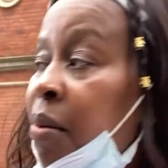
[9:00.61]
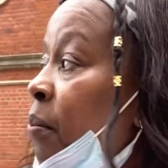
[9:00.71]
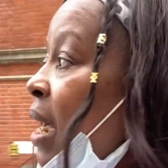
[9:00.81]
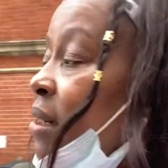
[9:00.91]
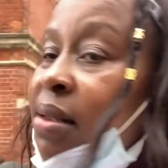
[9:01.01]

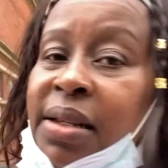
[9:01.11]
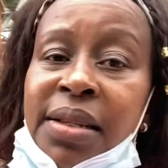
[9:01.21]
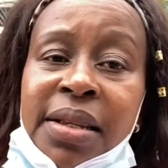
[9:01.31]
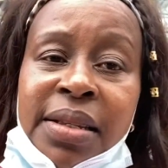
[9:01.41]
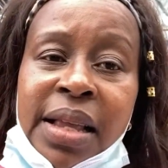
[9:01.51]
but
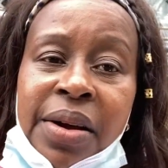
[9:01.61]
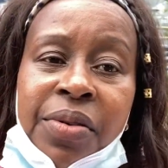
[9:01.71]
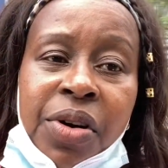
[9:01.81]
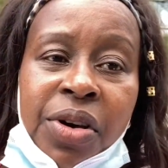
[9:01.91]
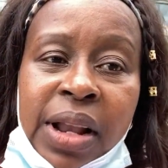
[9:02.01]
this is the
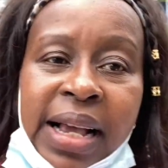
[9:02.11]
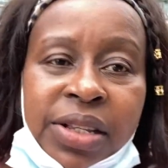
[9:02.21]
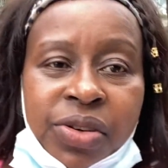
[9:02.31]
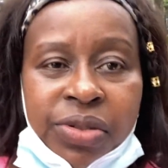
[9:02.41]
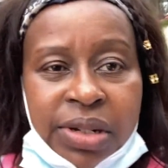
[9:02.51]
Royal
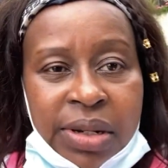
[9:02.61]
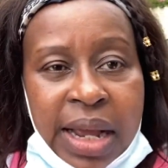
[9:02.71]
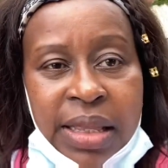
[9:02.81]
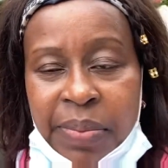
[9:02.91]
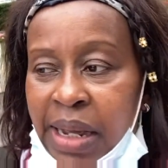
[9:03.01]
Ascot
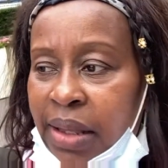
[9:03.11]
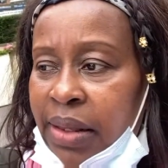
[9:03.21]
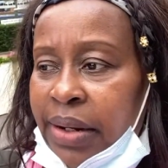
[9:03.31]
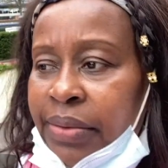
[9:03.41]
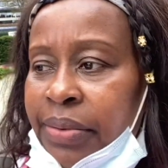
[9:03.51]
at the back there